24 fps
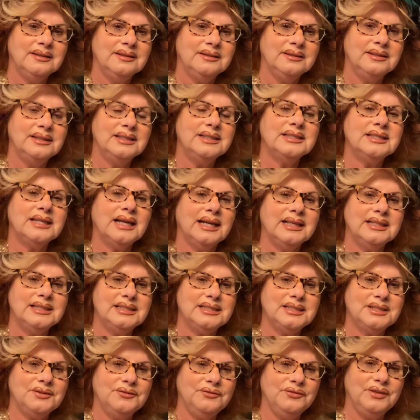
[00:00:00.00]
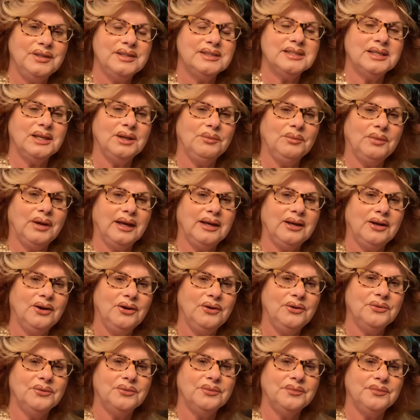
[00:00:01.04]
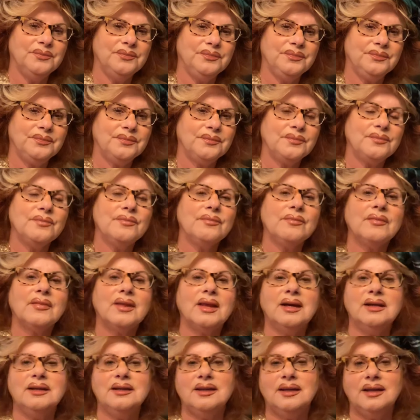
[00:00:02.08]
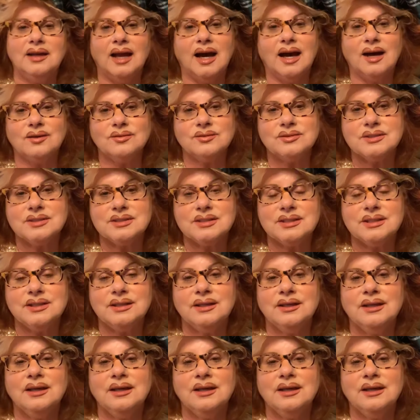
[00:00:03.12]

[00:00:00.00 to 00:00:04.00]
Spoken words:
decides to visit my home unannounced